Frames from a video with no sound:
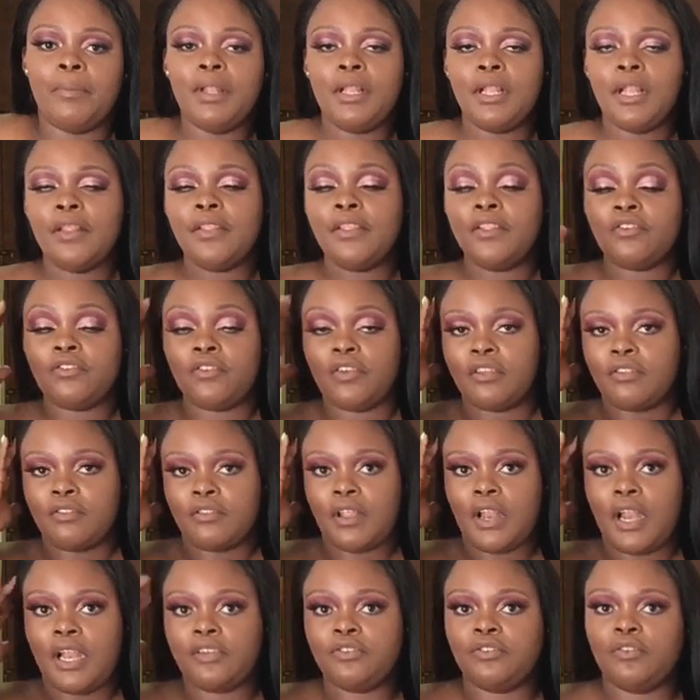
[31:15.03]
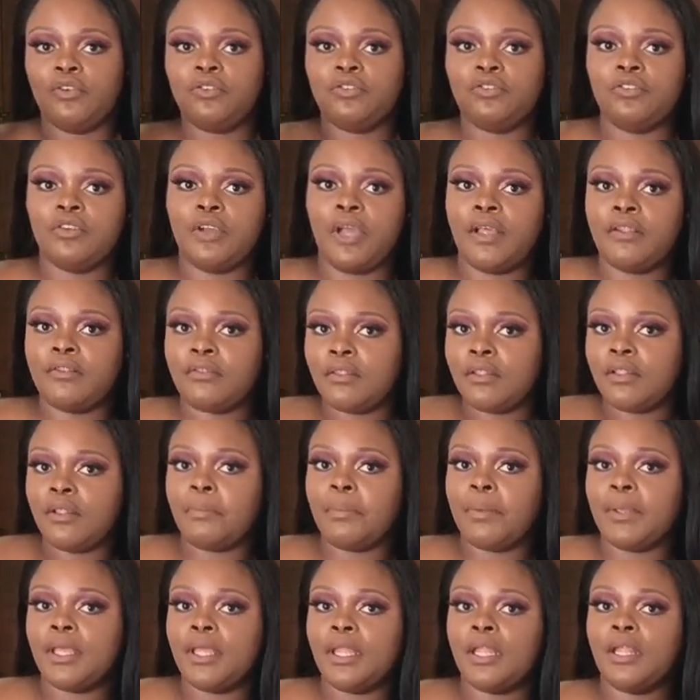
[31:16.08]
mean the dress that I showed you guys in the
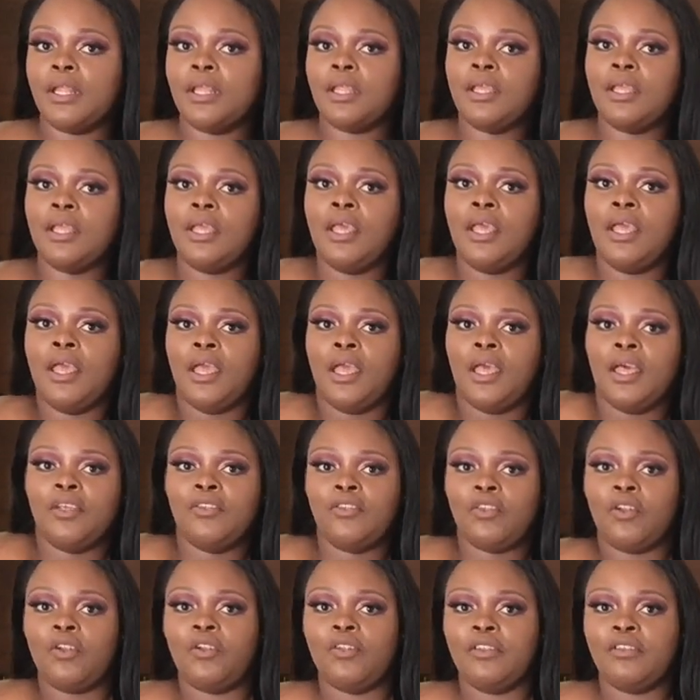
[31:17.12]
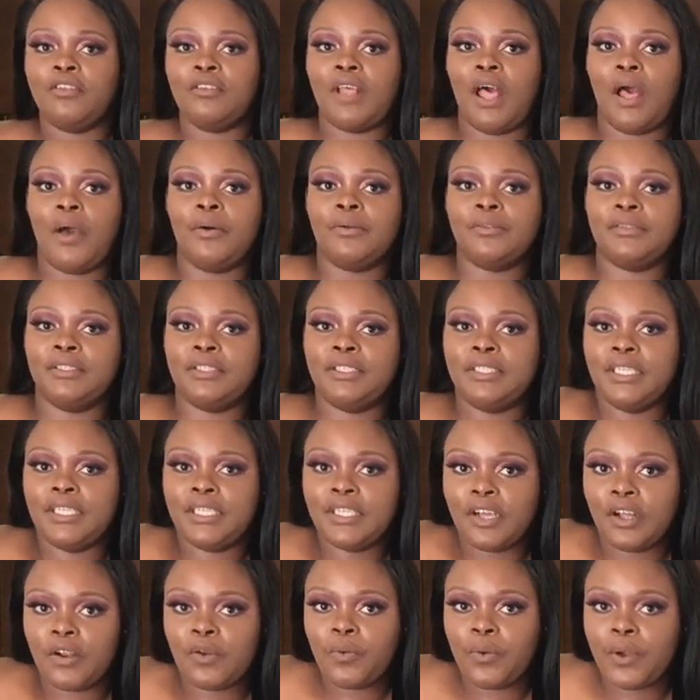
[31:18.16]
beginning. So this is how I was
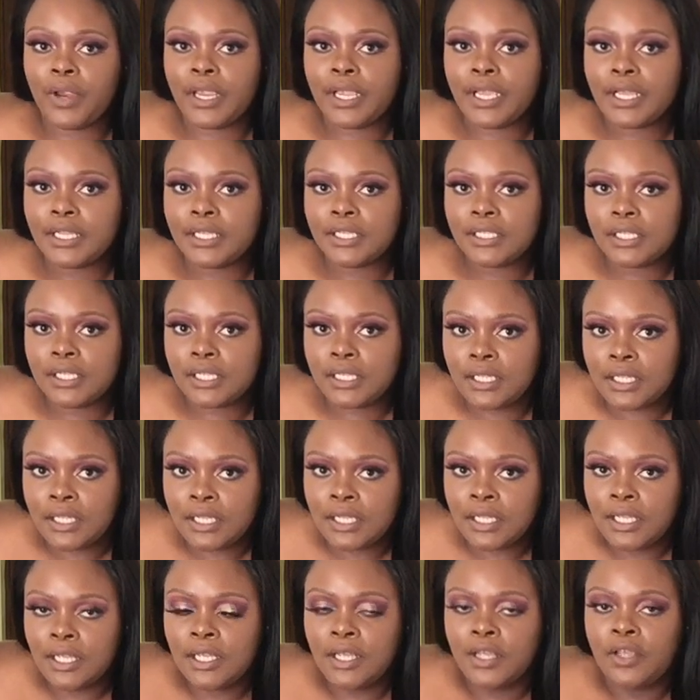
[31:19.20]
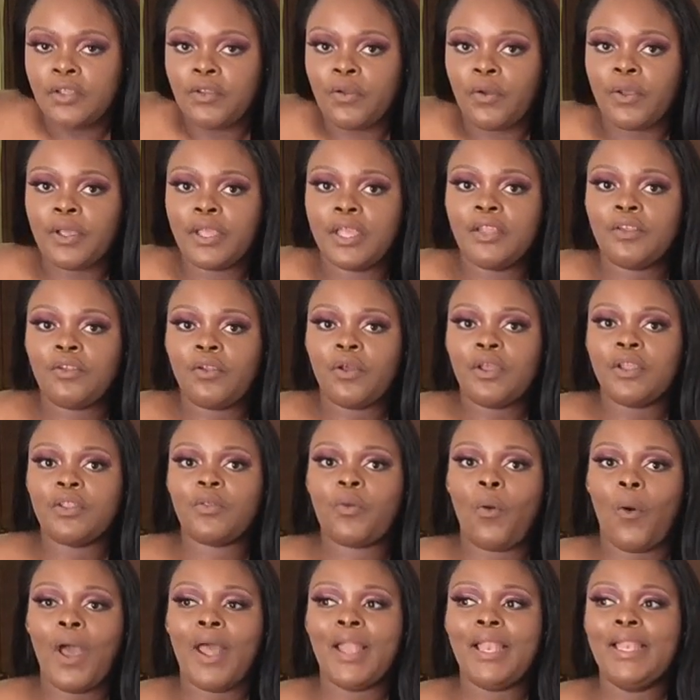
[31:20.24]
intending on wearing it.
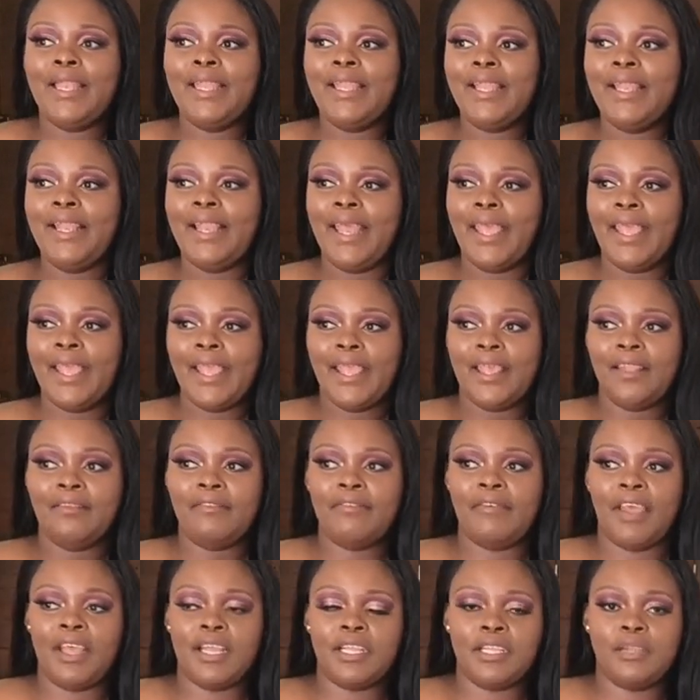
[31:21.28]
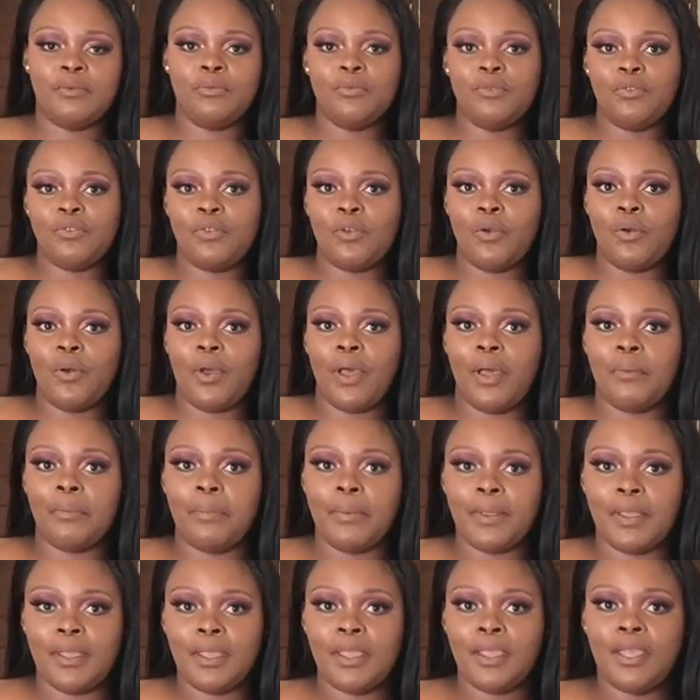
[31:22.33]
In fact, I'm so
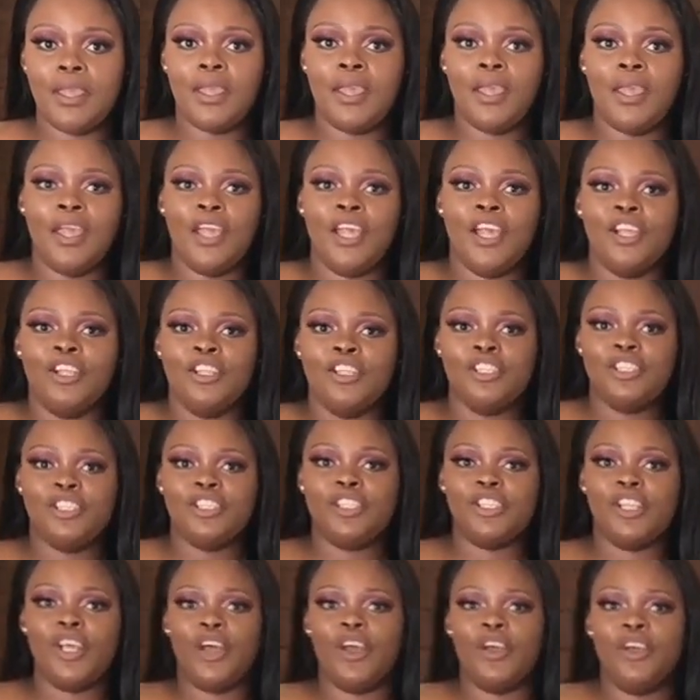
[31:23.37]
happy. So